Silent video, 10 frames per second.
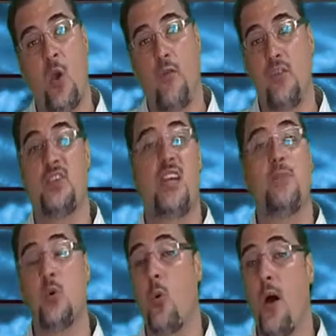of the
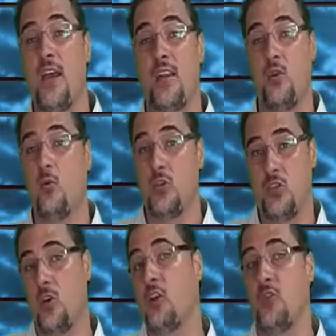steps required in order
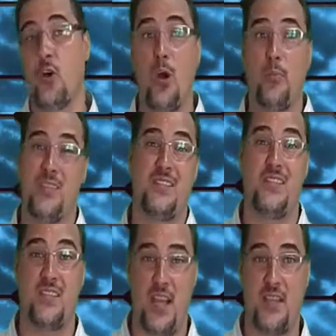to go through your
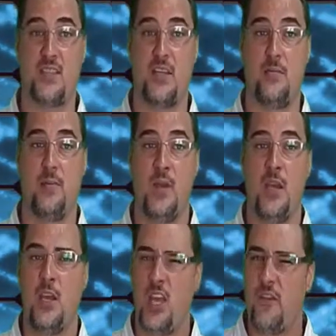competencies nicely.
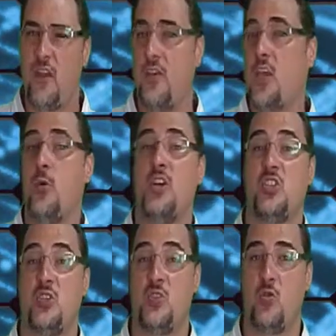If you have any
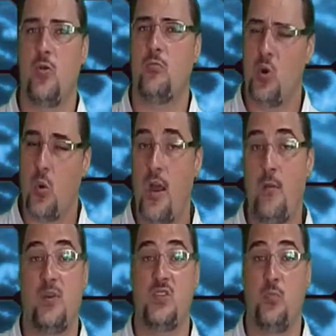questions or require a
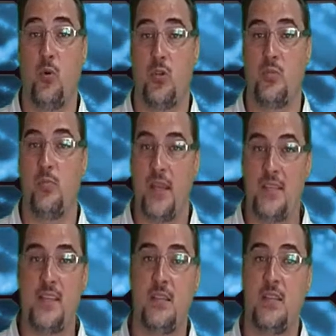bit of support,
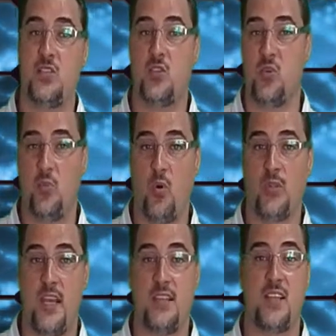please send these to
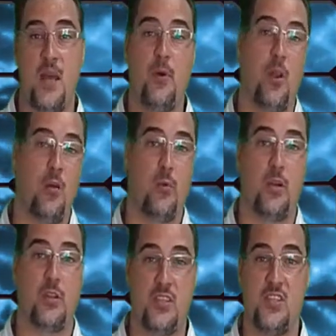
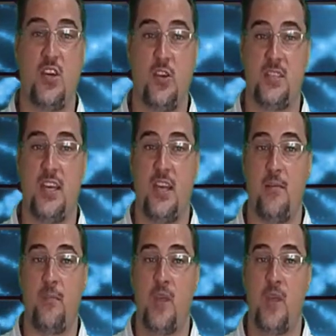support@saipalogbook.co.za.